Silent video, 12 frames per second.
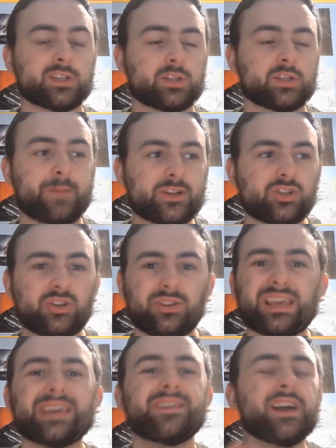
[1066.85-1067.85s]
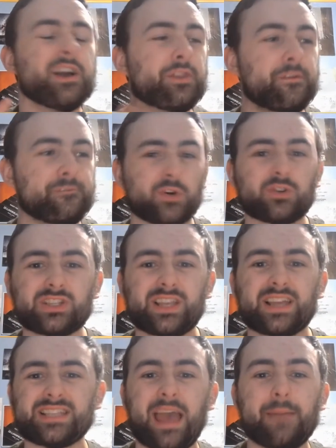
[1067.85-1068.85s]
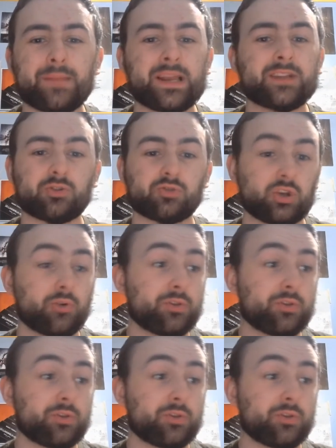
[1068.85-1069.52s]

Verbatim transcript: especially the first like 10 minutes or so.